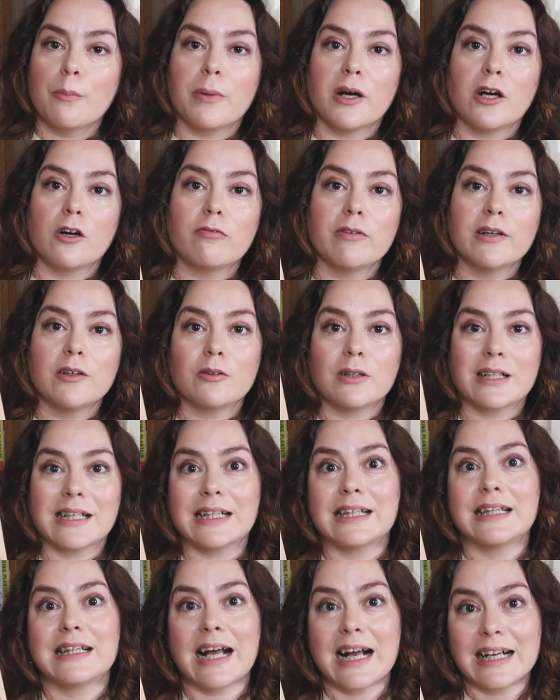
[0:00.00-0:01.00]
but a real
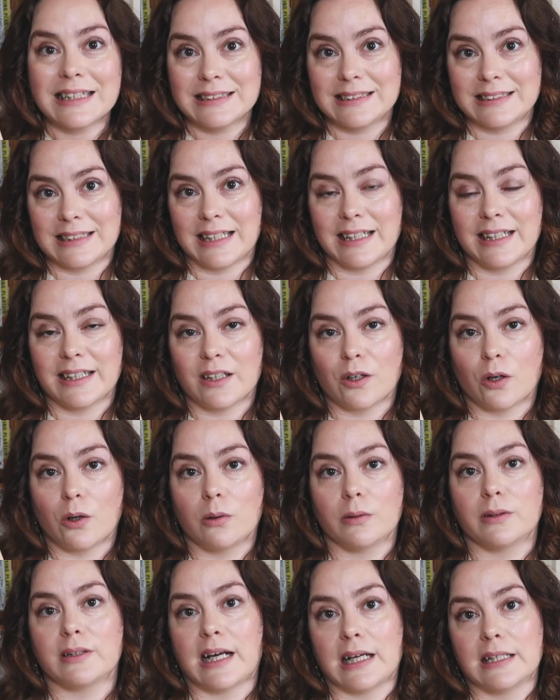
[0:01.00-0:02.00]
classic
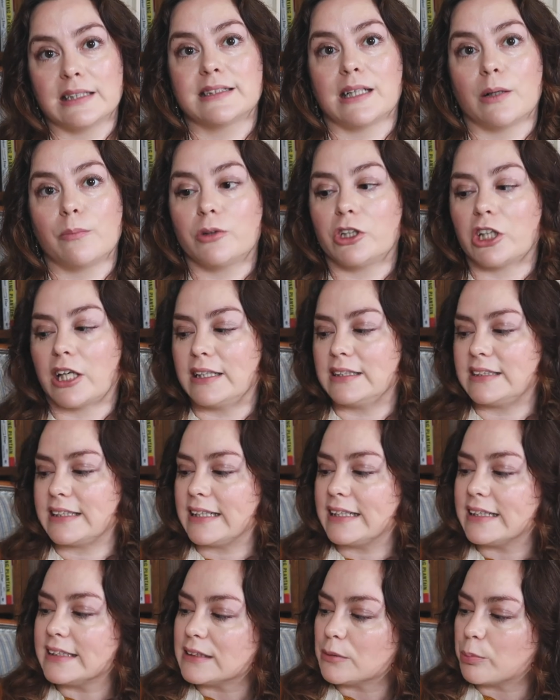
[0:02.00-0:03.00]
on that subject
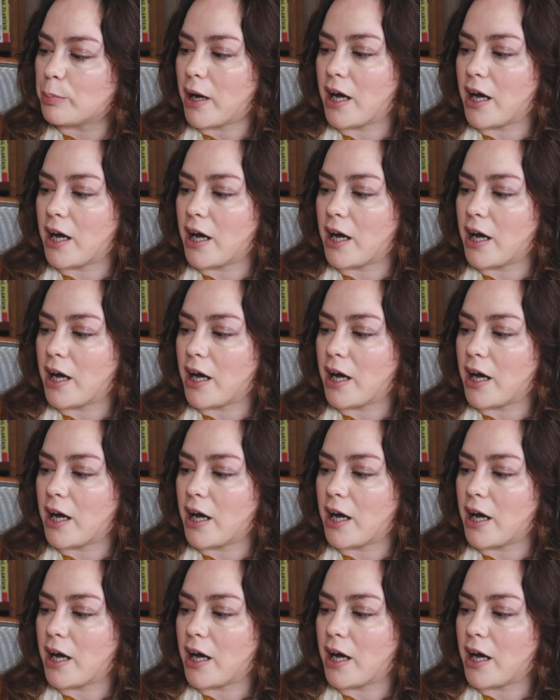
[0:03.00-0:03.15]
is